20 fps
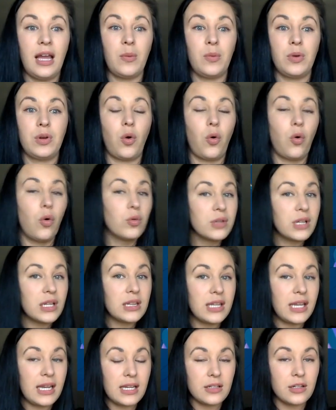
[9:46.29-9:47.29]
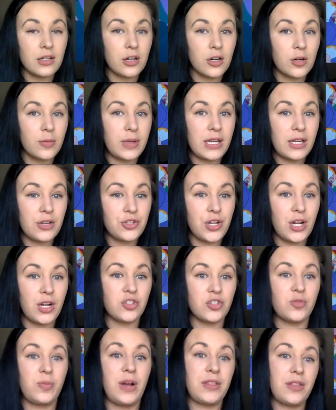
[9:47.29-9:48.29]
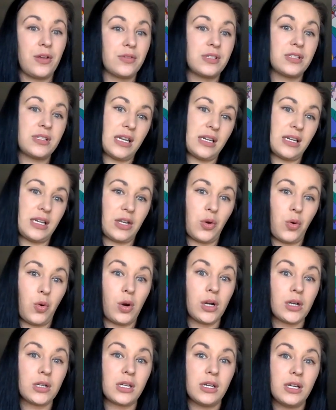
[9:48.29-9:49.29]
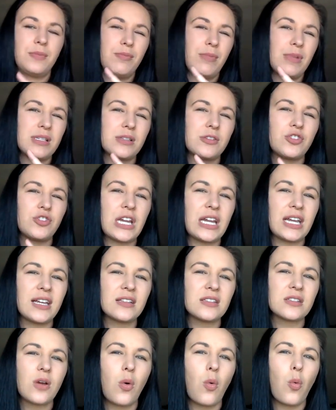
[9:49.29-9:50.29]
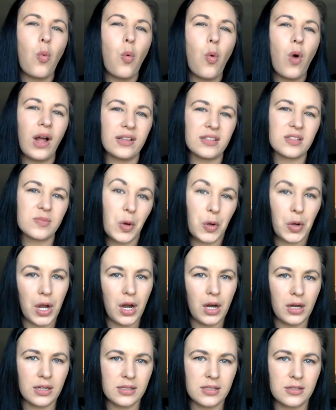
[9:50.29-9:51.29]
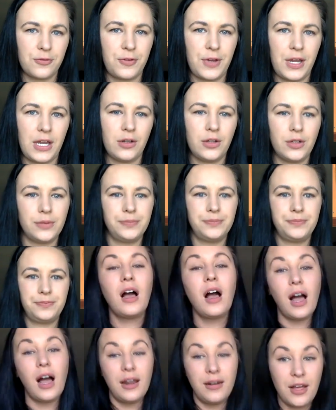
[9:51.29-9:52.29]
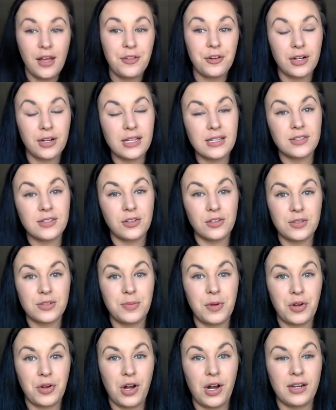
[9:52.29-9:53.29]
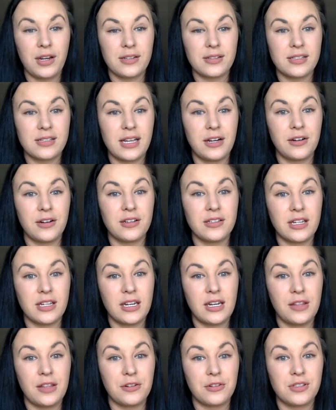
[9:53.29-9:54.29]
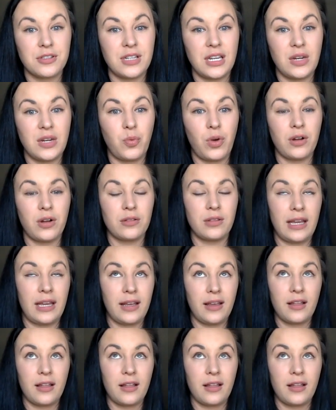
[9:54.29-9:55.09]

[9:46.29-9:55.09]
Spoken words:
and would only lead to her being judged by those attending court. Mrs. Jenkins wants Pocahontas to fail. Another insult to Pocahontas's hair is in another scene where like